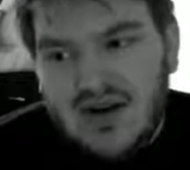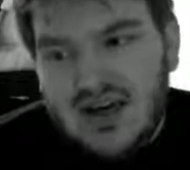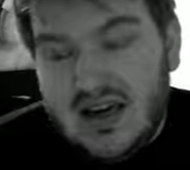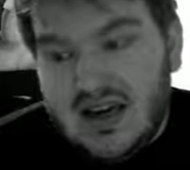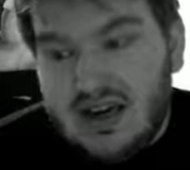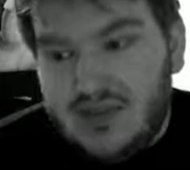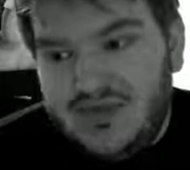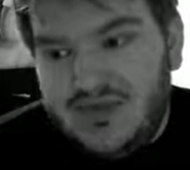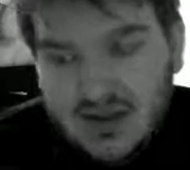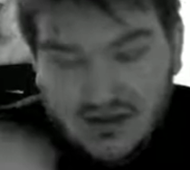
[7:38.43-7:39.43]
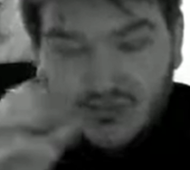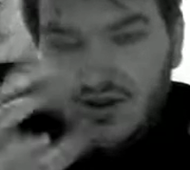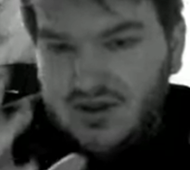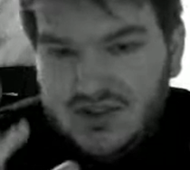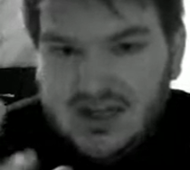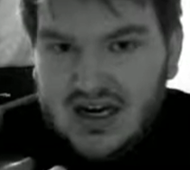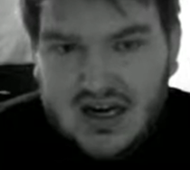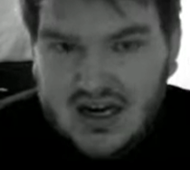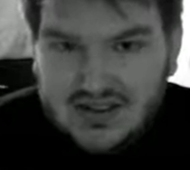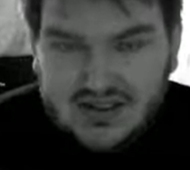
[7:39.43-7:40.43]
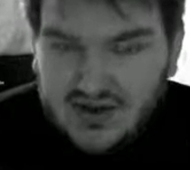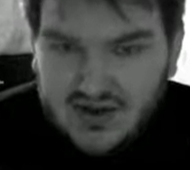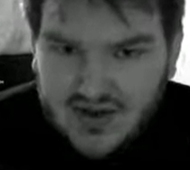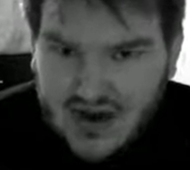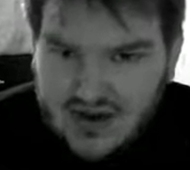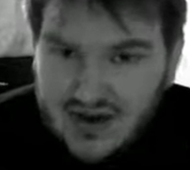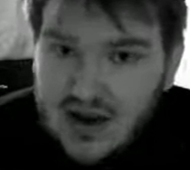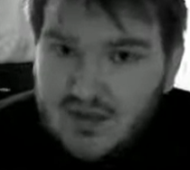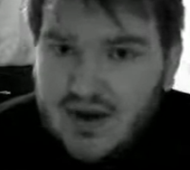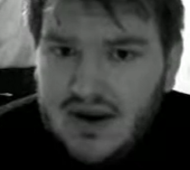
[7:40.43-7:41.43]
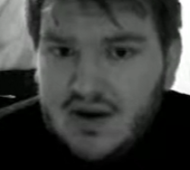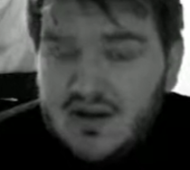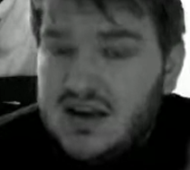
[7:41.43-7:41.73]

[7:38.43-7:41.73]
he bulgy eyes and all of that. But